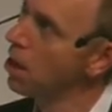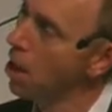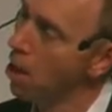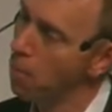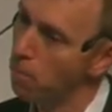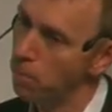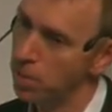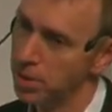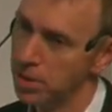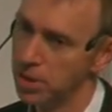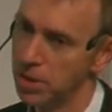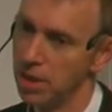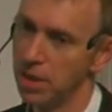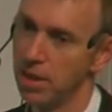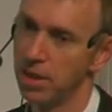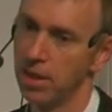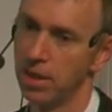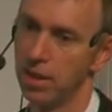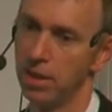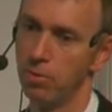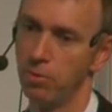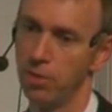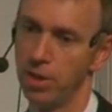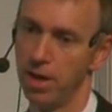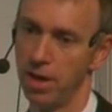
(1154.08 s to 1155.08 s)
and
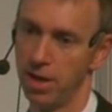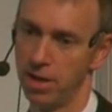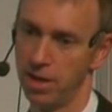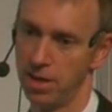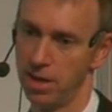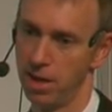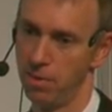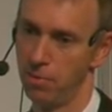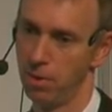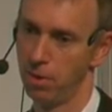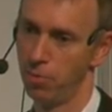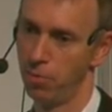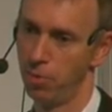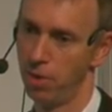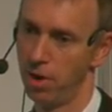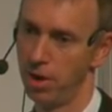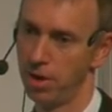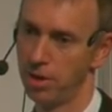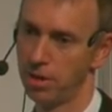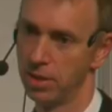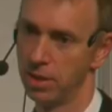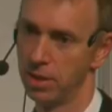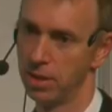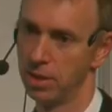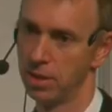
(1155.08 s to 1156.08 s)
particularly with academic
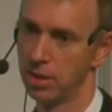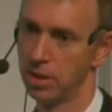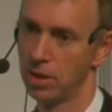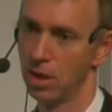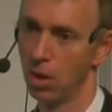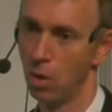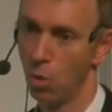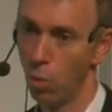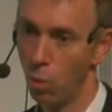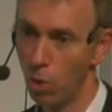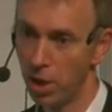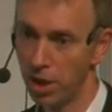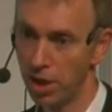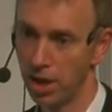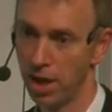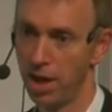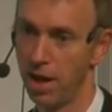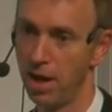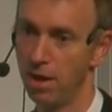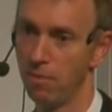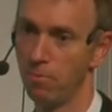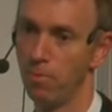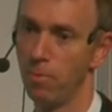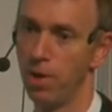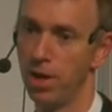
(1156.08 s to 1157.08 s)
practice, we
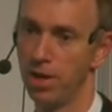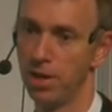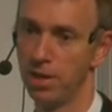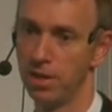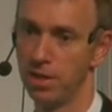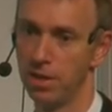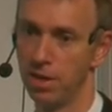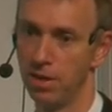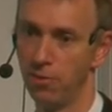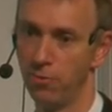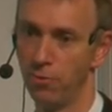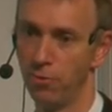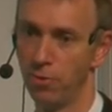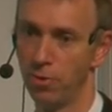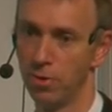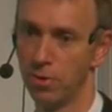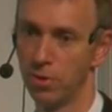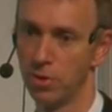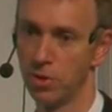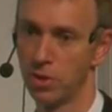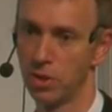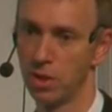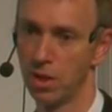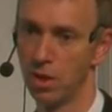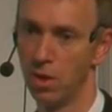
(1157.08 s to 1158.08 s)
can make a
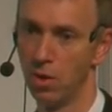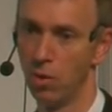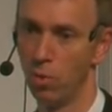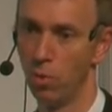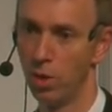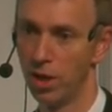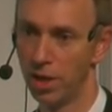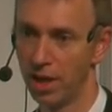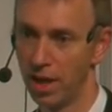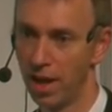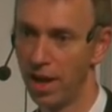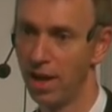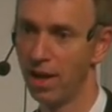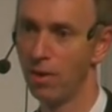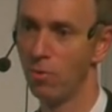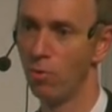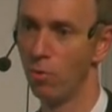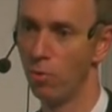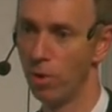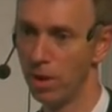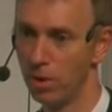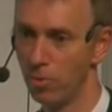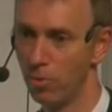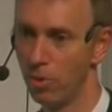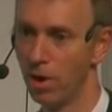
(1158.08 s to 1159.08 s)
difference. We can
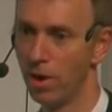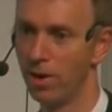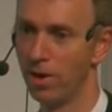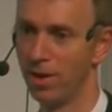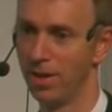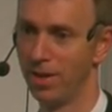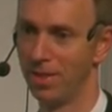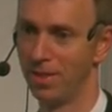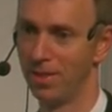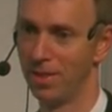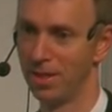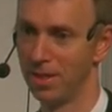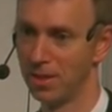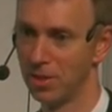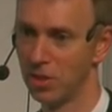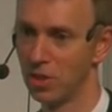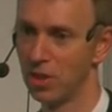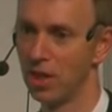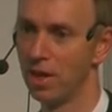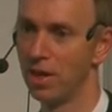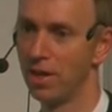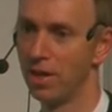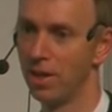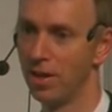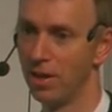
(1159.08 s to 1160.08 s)
rewrite the
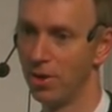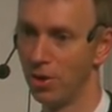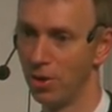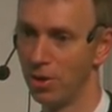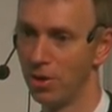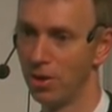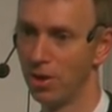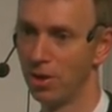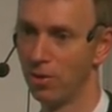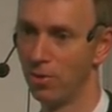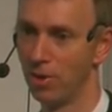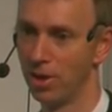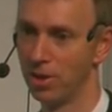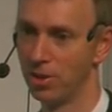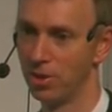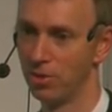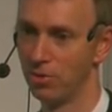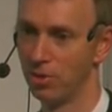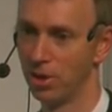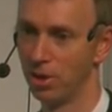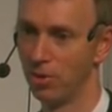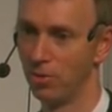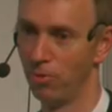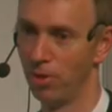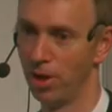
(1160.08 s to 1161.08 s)
entire
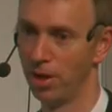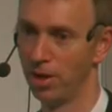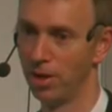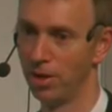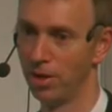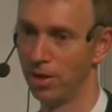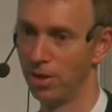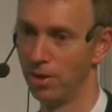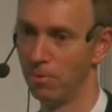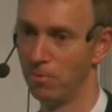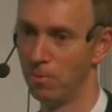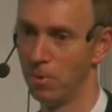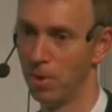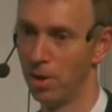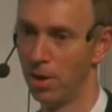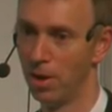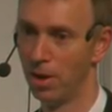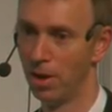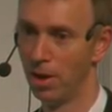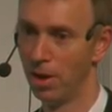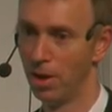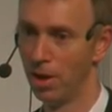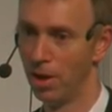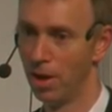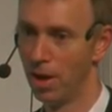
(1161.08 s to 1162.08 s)
undergraduate curriculum,
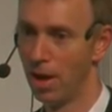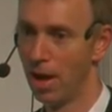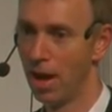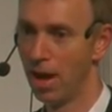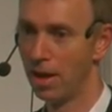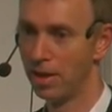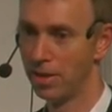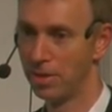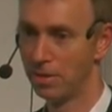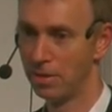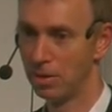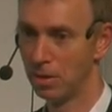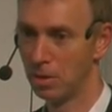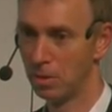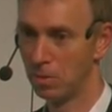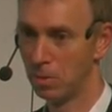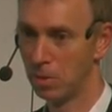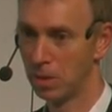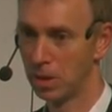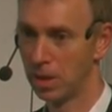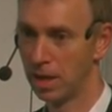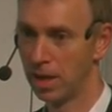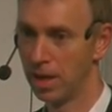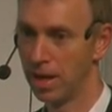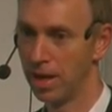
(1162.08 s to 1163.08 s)

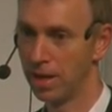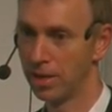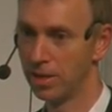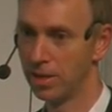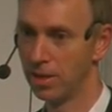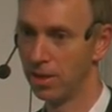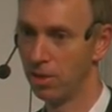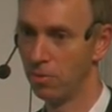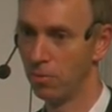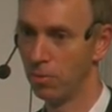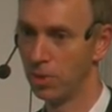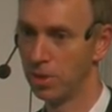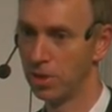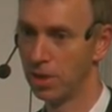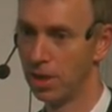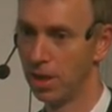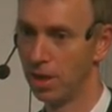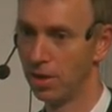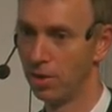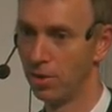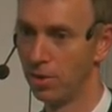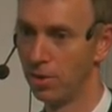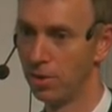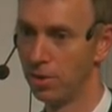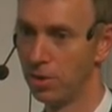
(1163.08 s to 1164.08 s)
connect it up with
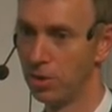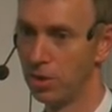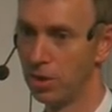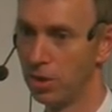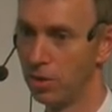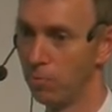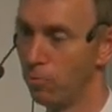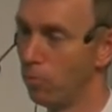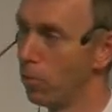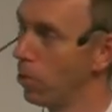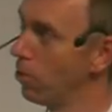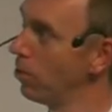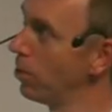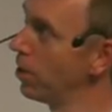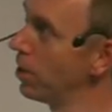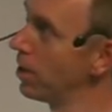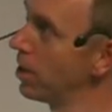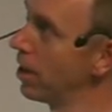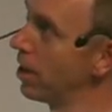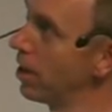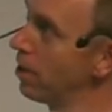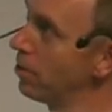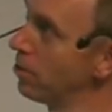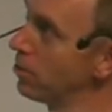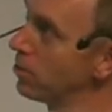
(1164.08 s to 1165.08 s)
technology, and roll it
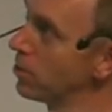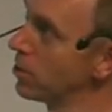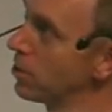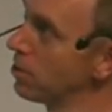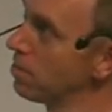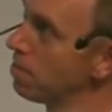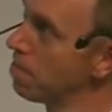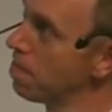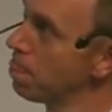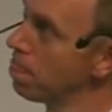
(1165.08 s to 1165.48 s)
out.